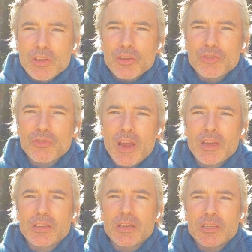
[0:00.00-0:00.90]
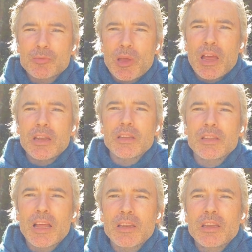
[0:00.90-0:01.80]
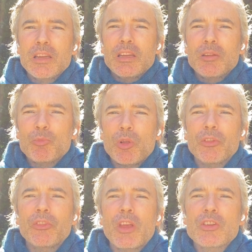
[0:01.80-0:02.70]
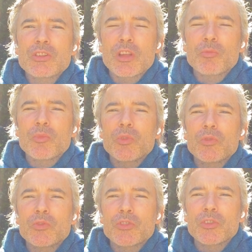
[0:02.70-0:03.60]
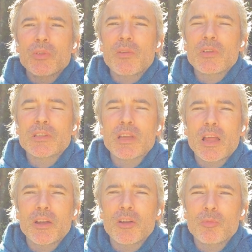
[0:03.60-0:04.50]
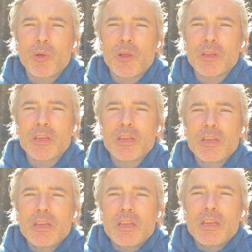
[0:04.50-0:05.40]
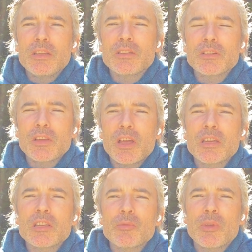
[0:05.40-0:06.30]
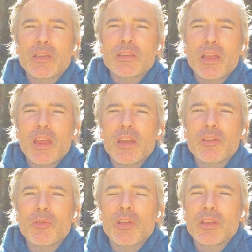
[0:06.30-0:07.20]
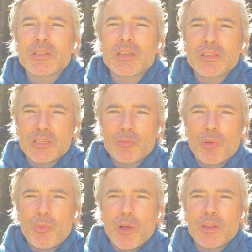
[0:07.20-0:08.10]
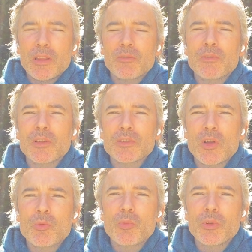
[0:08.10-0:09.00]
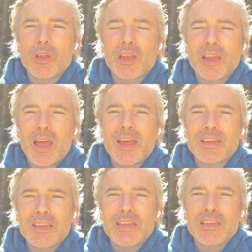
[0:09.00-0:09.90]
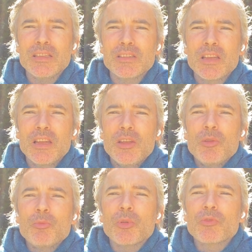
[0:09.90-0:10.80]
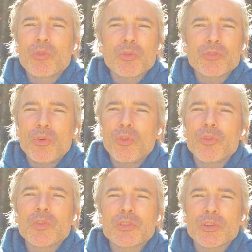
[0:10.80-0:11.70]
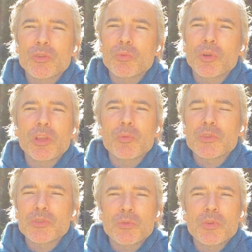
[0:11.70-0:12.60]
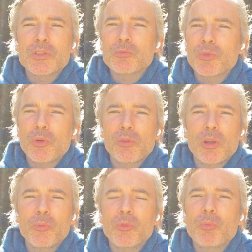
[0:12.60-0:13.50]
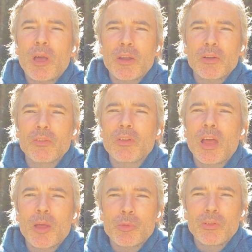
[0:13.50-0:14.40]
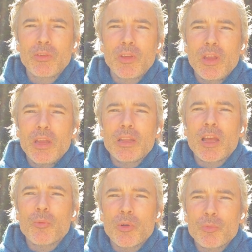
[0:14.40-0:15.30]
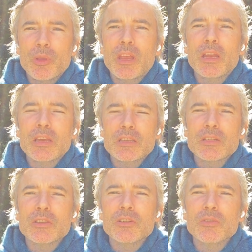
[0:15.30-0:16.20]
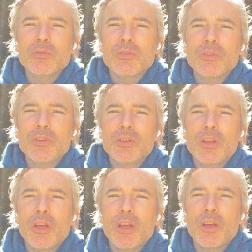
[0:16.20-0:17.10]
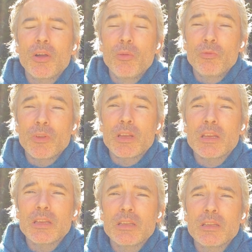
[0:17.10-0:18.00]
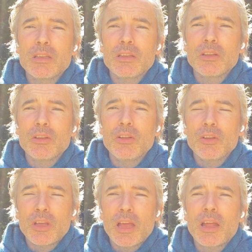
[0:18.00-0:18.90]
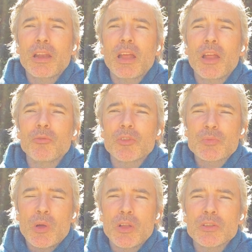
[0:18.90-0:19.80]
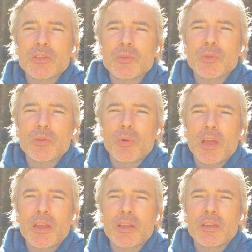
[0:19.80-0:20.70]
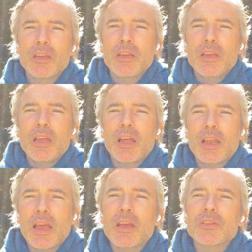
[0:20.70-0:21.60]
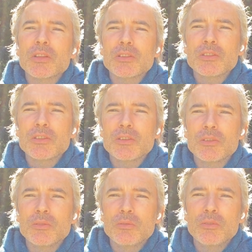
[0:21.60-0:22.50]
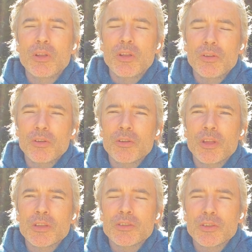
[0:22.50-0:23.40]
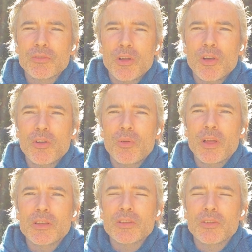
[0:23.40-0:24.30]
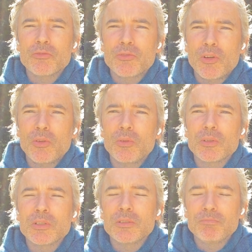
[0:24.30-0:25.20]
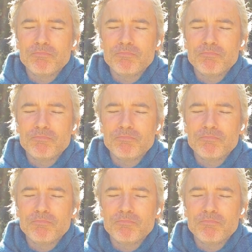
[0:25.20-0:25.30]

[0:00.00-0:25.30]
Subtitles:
contract and expand, and that pulsation that moves through every cell in our body is designed to maintain a system, a body that feels open and at ease. But of course, all of us are working with stories and programs and patterns and habits that we're beginning to hopefully look at and respond to in a way that allows us to learn and to grow and to unfold and